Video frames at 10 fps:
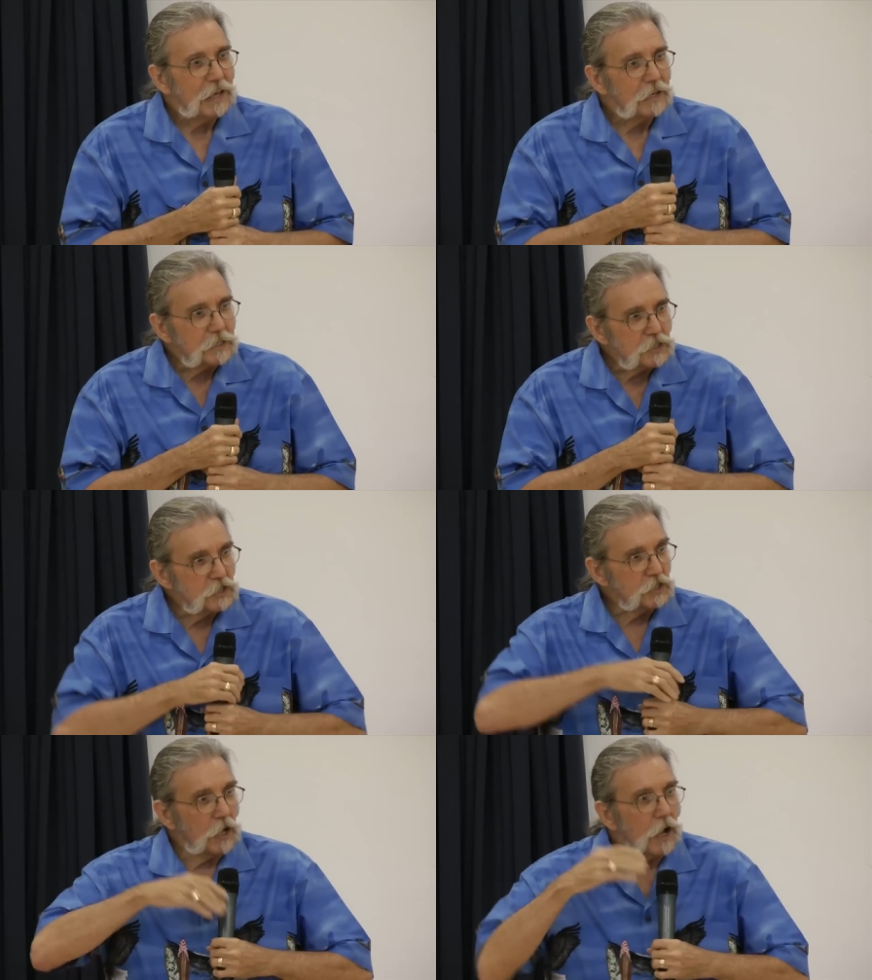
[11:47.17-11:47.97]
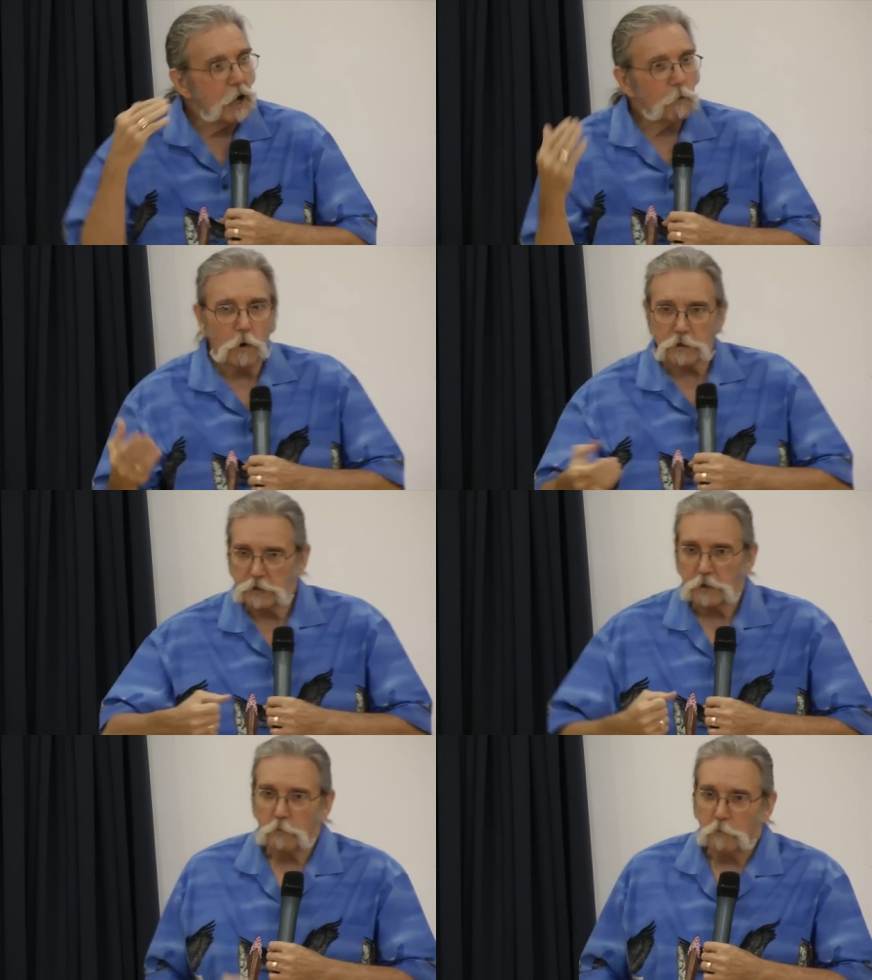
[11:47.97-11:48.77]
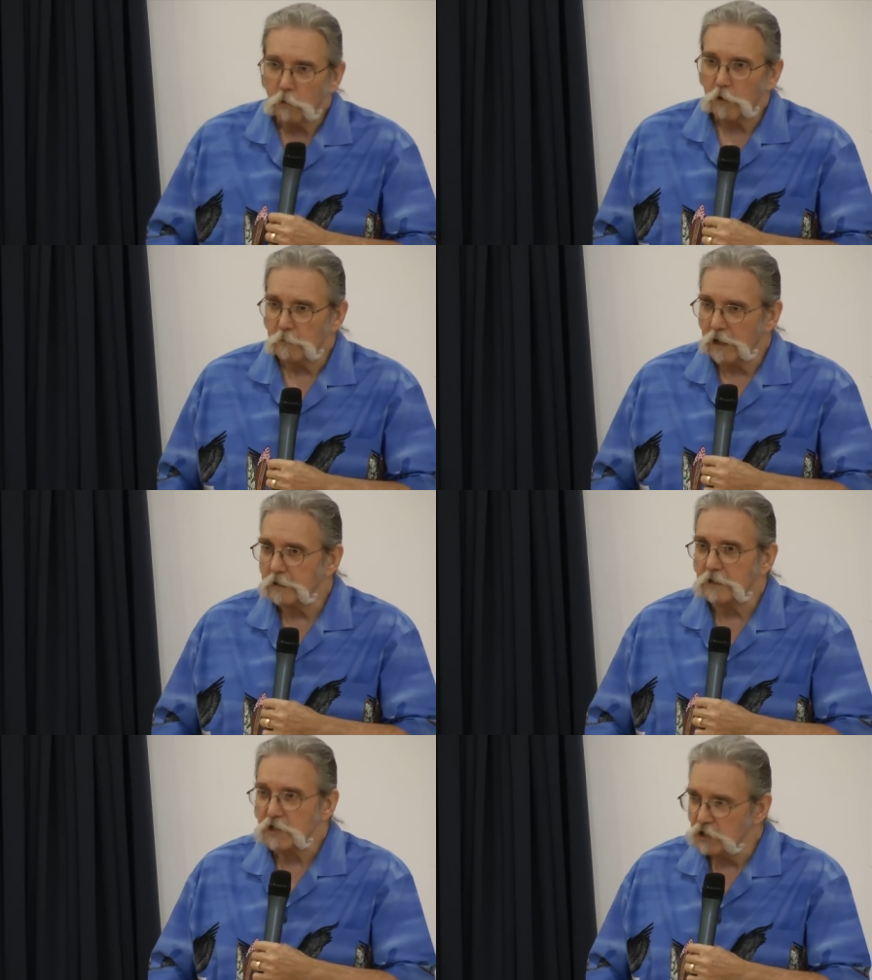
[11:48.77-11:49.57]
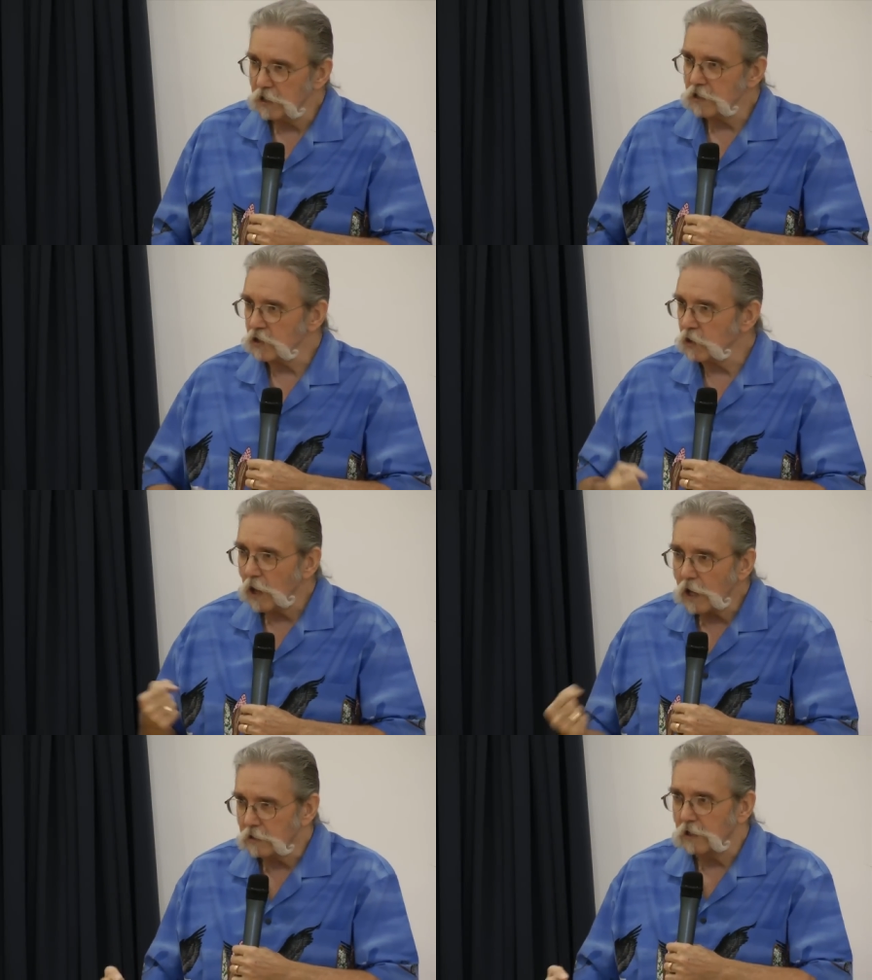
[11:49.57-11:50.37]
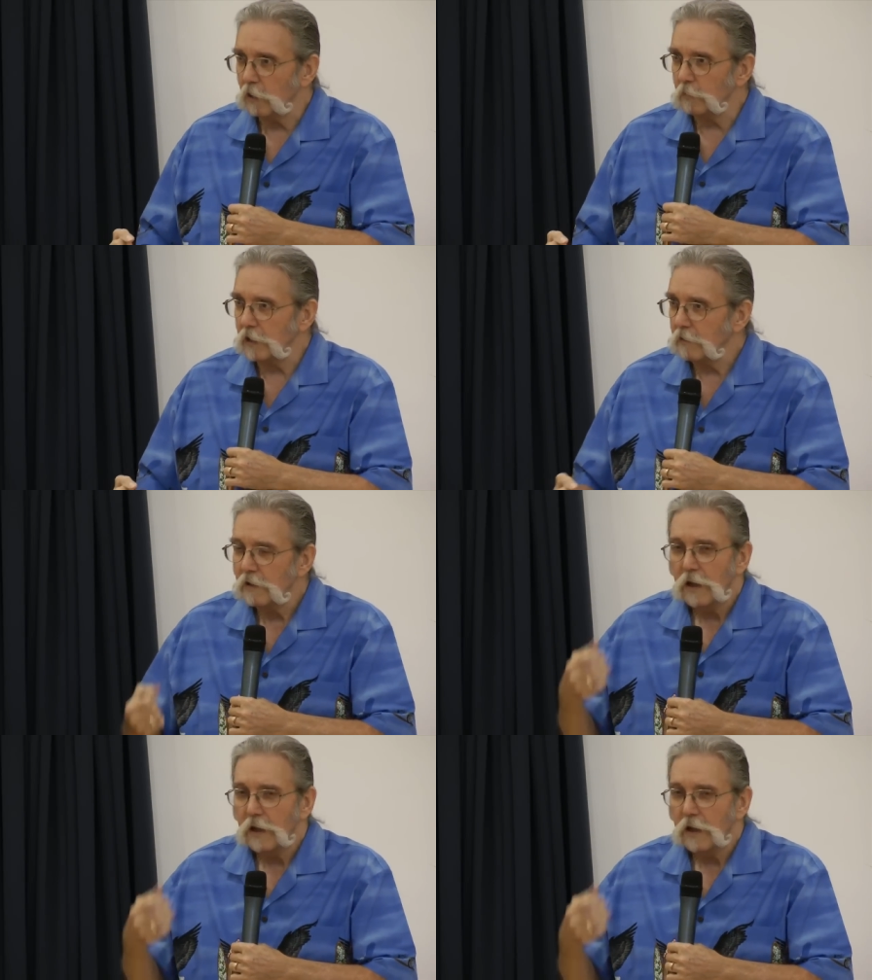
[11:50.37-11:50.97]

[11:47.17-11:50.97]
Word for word: And he says, I want to know more about this Jesus. You got to tell me.